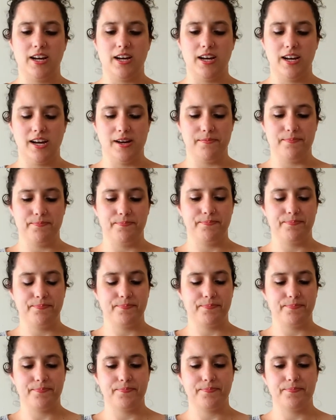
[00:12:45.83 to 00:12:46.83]

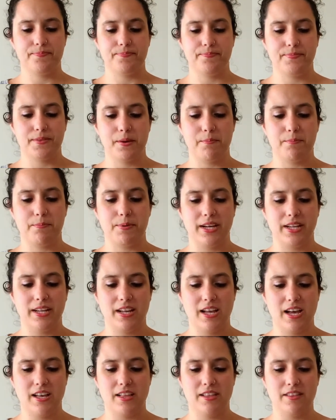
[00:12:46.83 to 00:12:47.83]
But